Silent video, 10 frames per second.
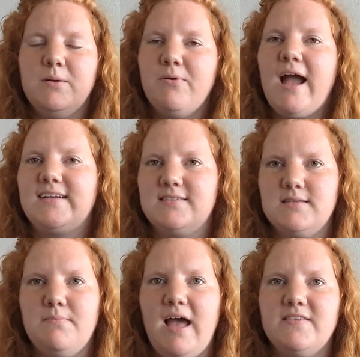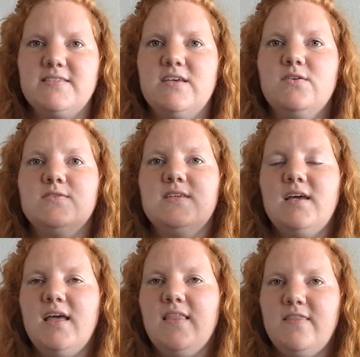practice some math skills.
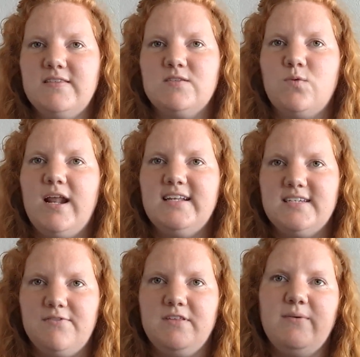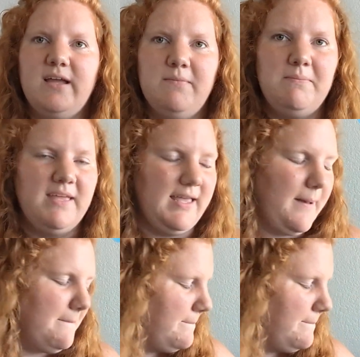This is one I definitely recommend picking up.